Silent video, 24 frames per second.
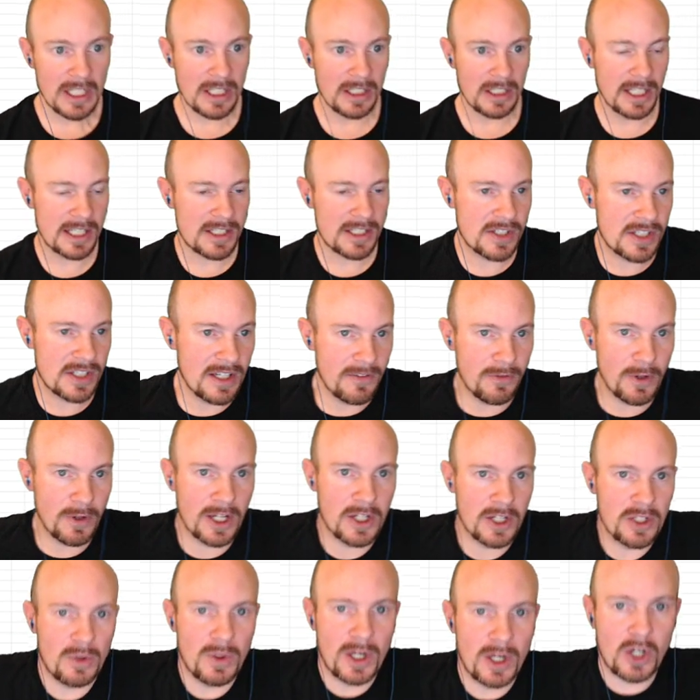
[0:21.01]
Let's see if we
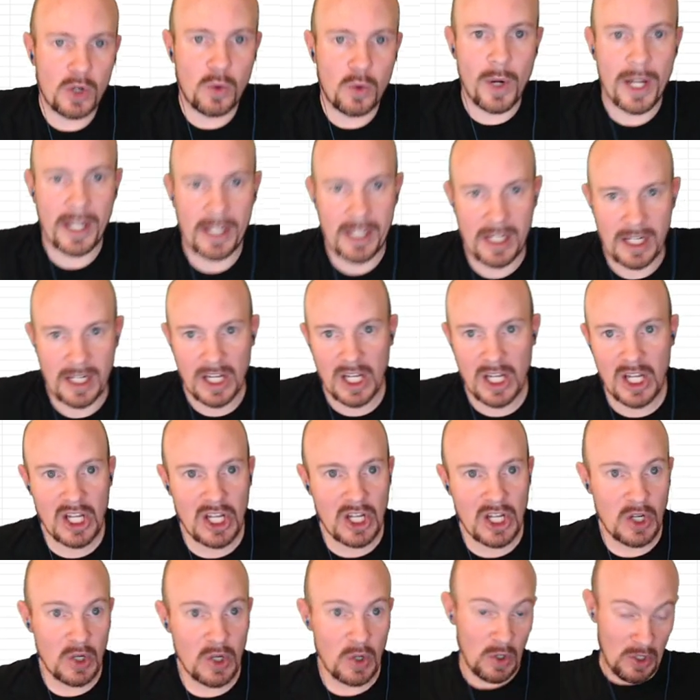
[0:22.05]
can do a quick
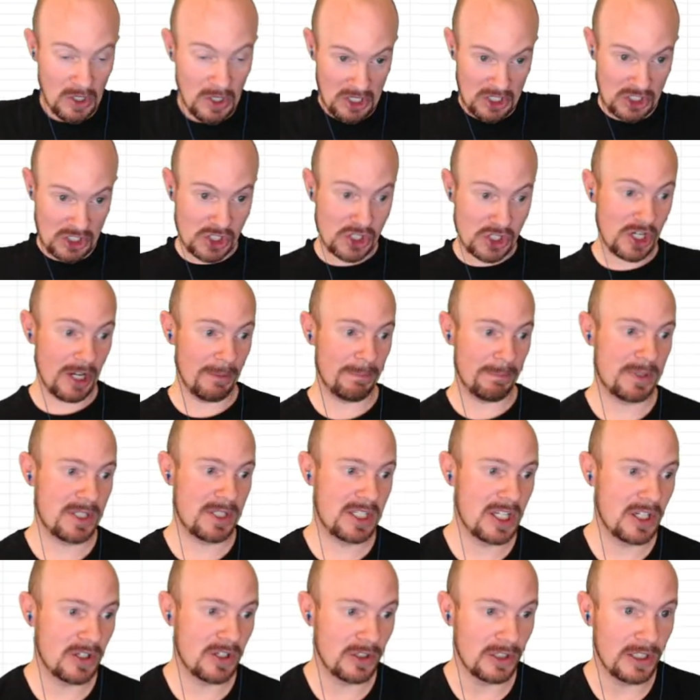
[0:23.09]
ship
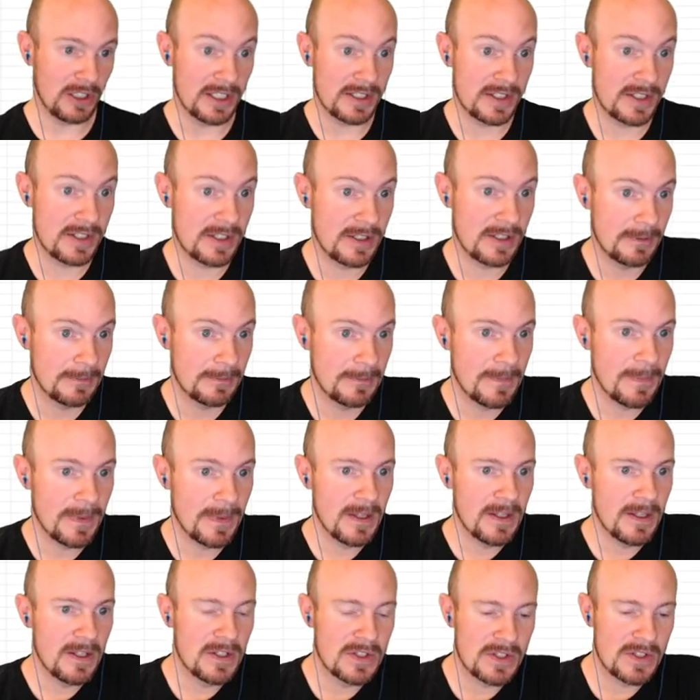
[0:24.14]
tier list.
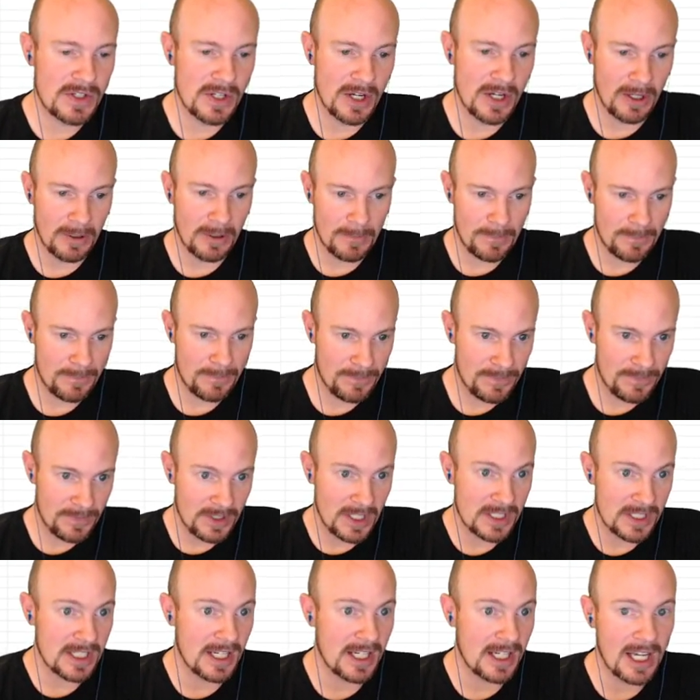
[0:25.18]
So
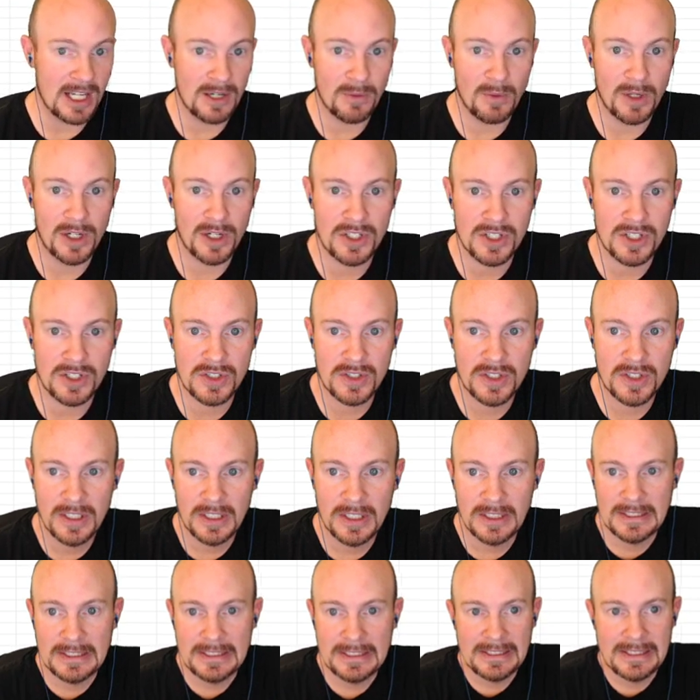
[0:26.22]
this I kind of want to just
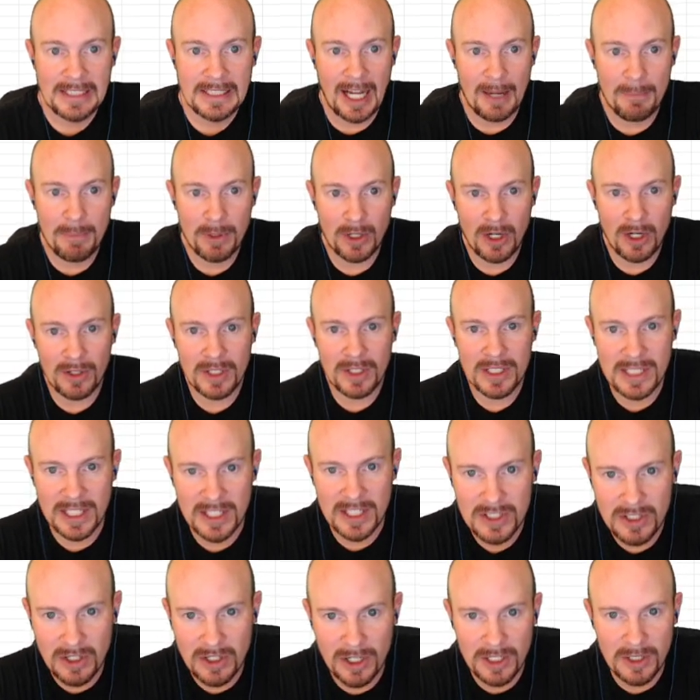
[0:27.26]
I put all these
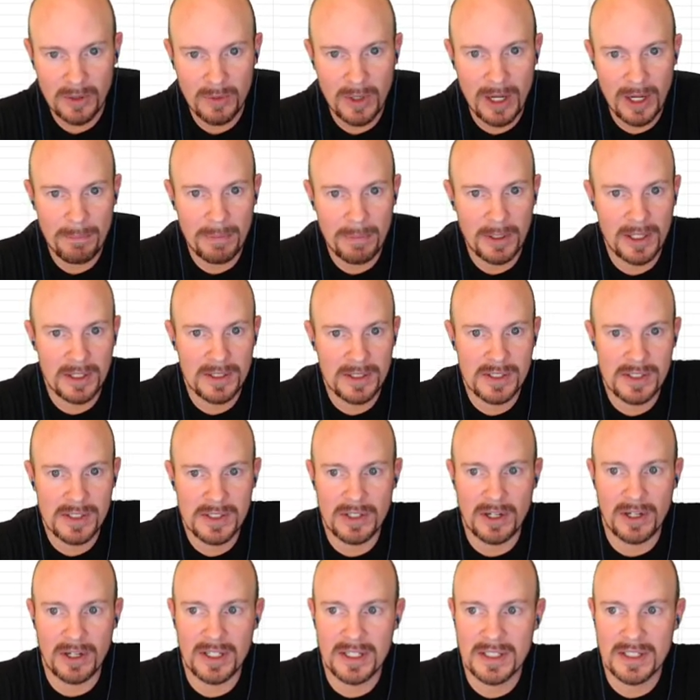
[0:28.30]
like starting weapons,
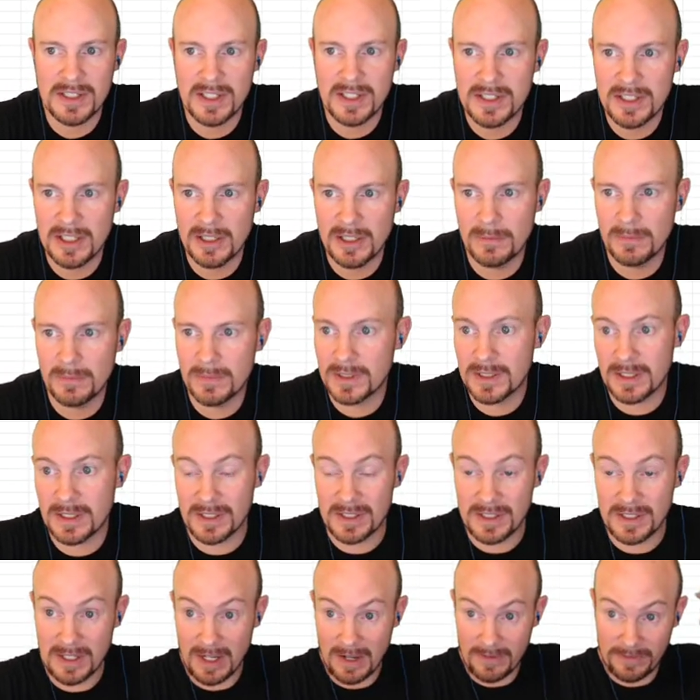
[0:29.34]
starting systems
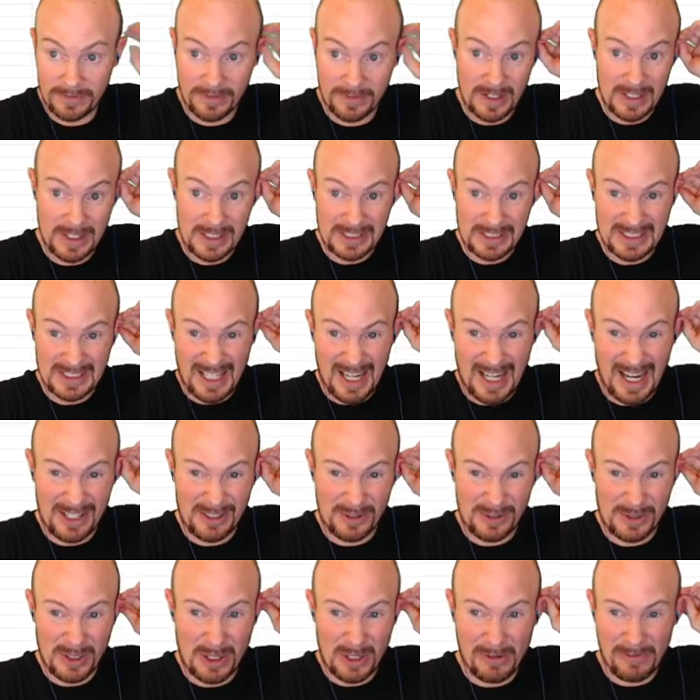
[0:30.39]
stuff. I
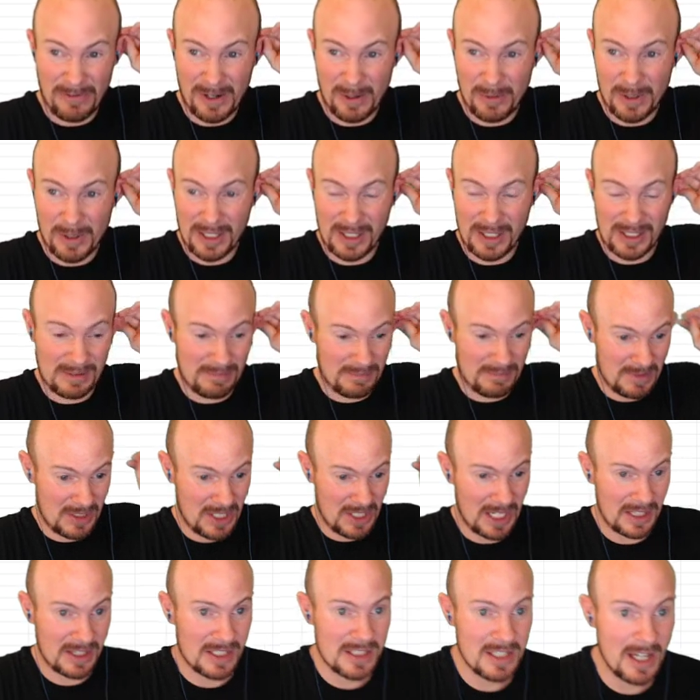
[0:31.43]
don't know if I want to
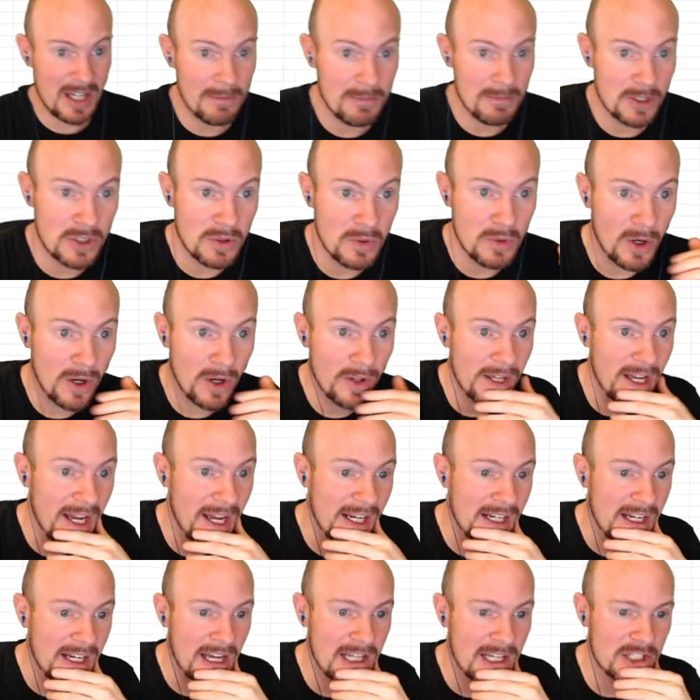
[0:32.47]
take the time to do all that.
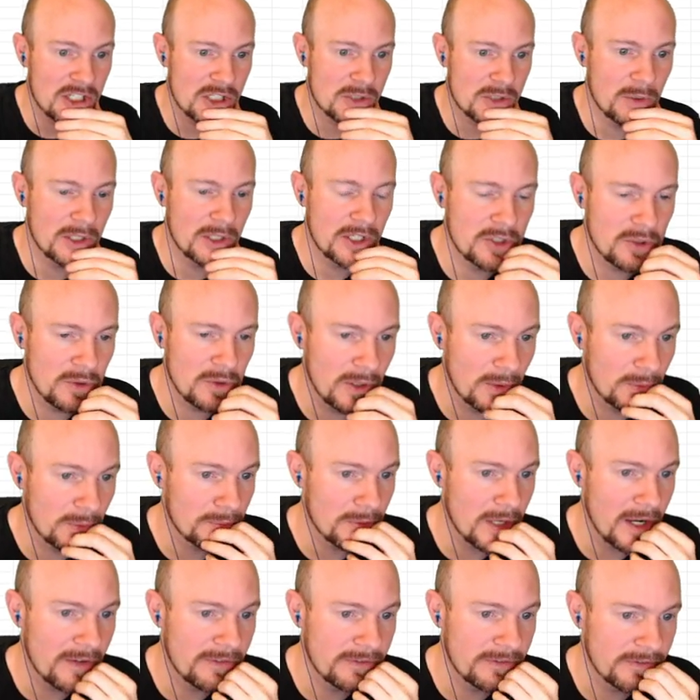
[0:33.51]
I kind of just want to do a
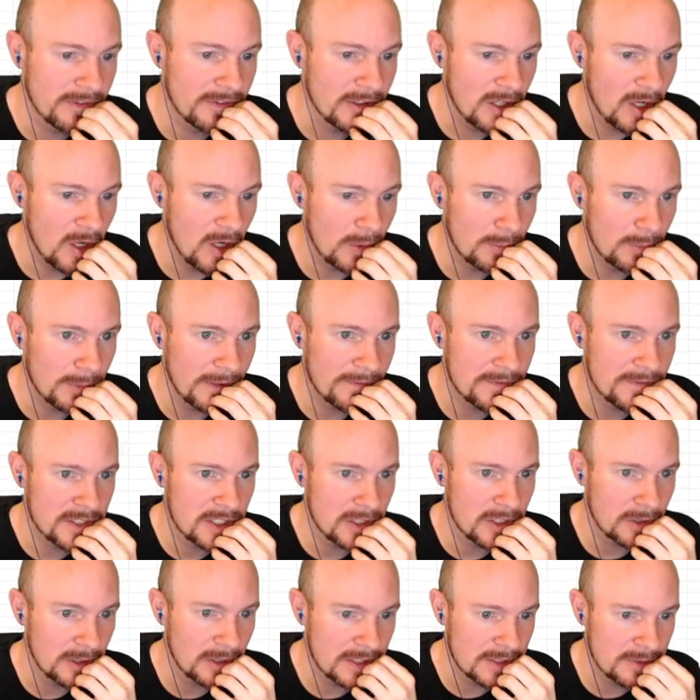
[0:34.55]
rough a rough
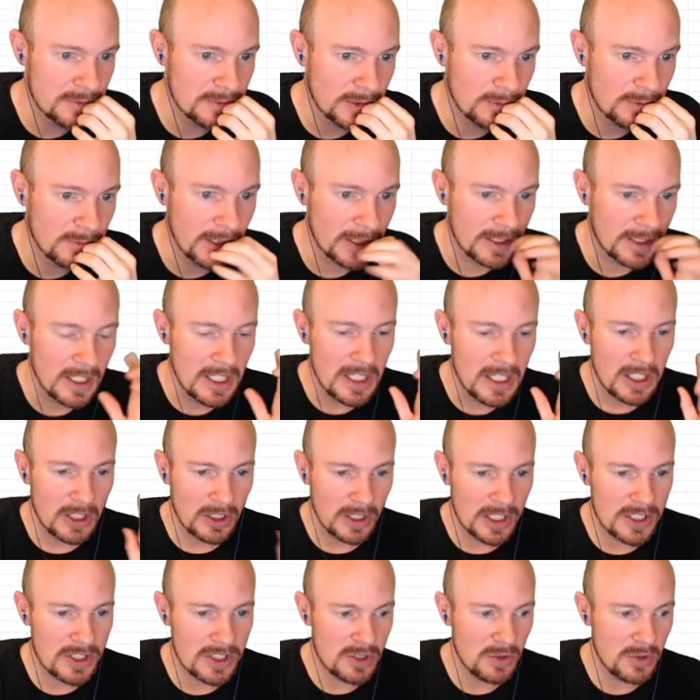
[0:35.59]
tier list real quick.
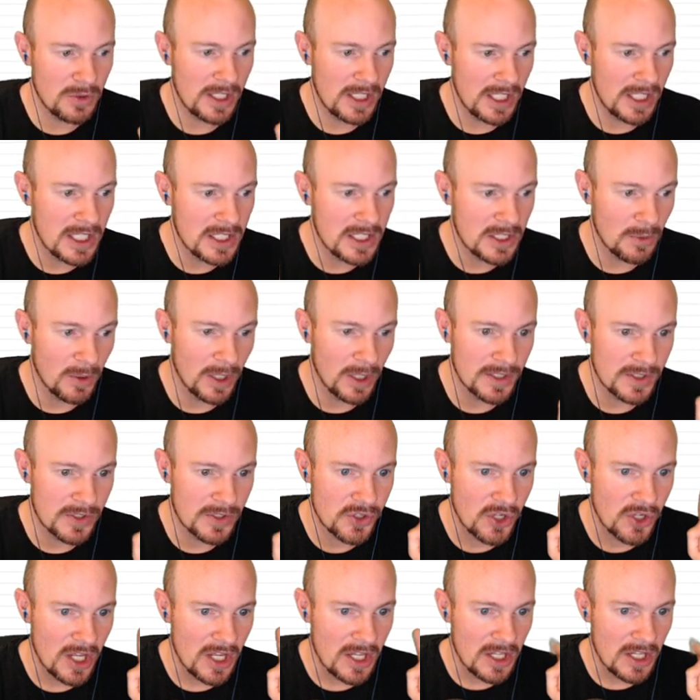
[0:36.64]
Let's do the easy
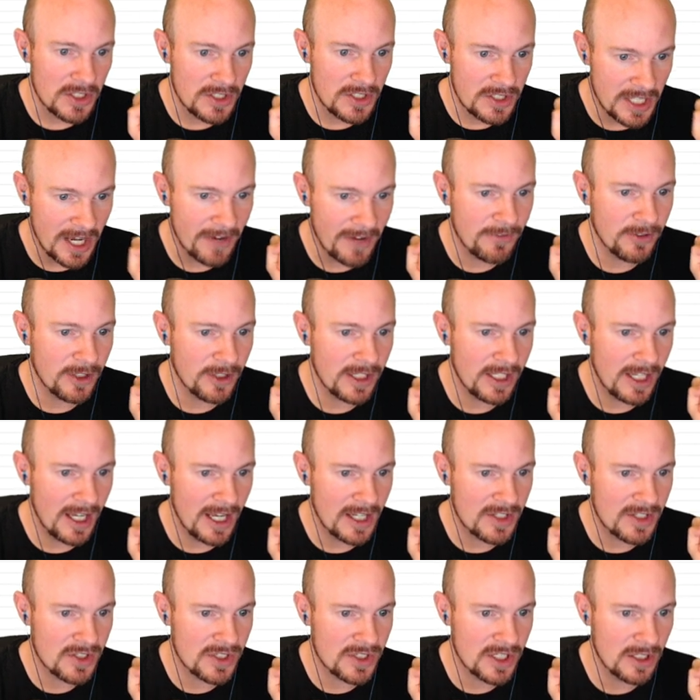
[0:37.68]
ones. Definitely the
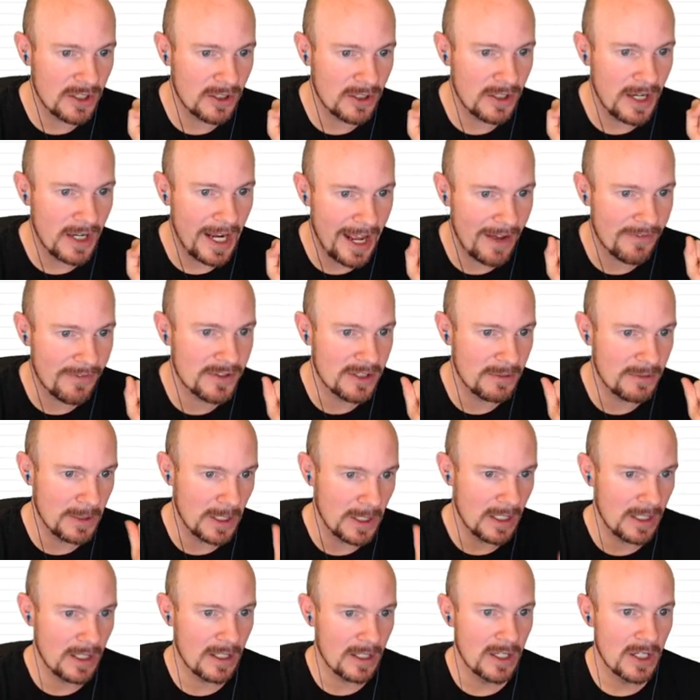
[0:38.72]
S tier have to
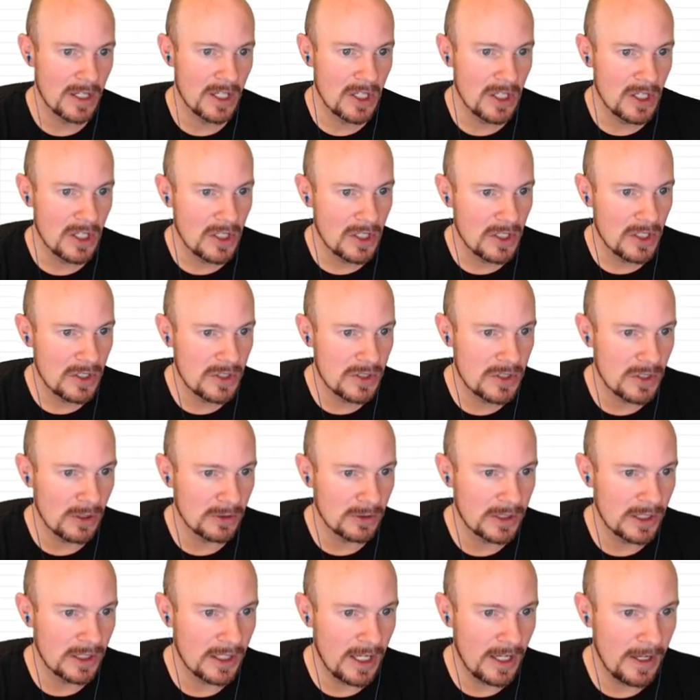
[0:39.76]
be
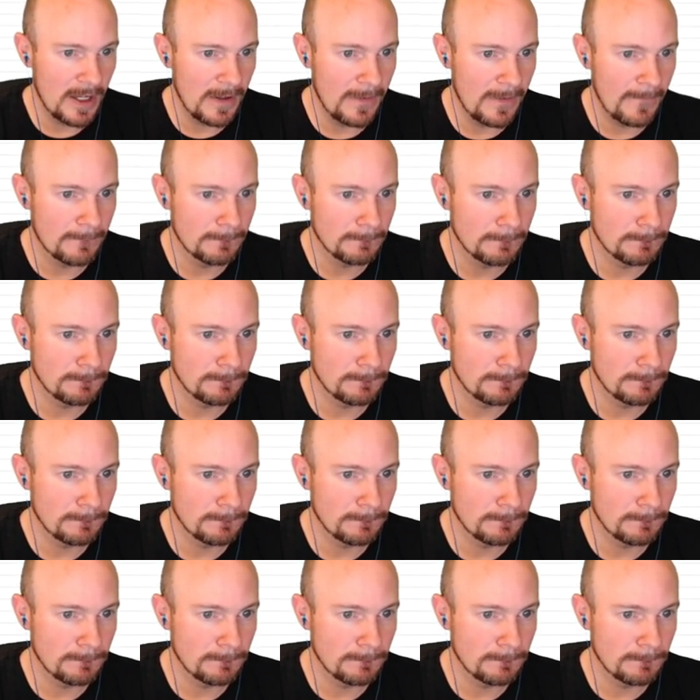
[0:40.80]
Zoltan A.